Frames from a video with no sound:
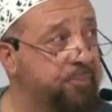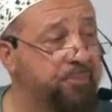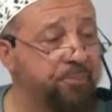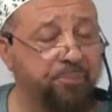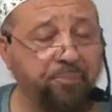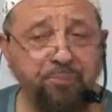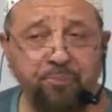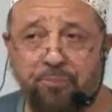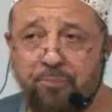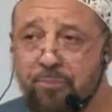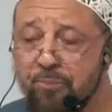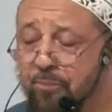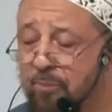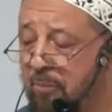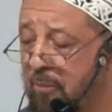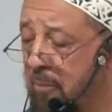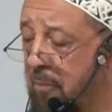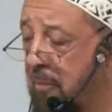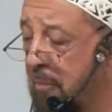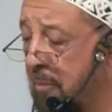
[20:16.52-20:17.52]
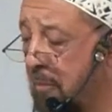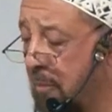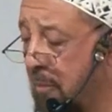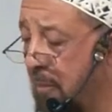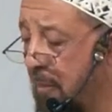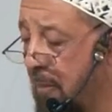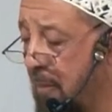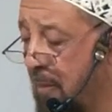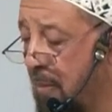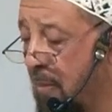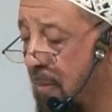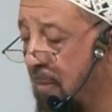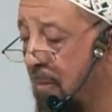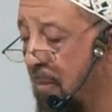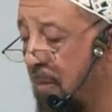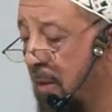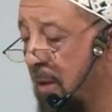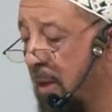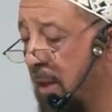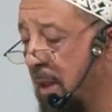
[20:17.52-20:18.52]

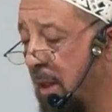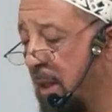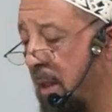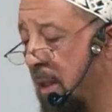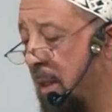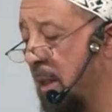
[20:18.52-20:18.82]
Nothing is said.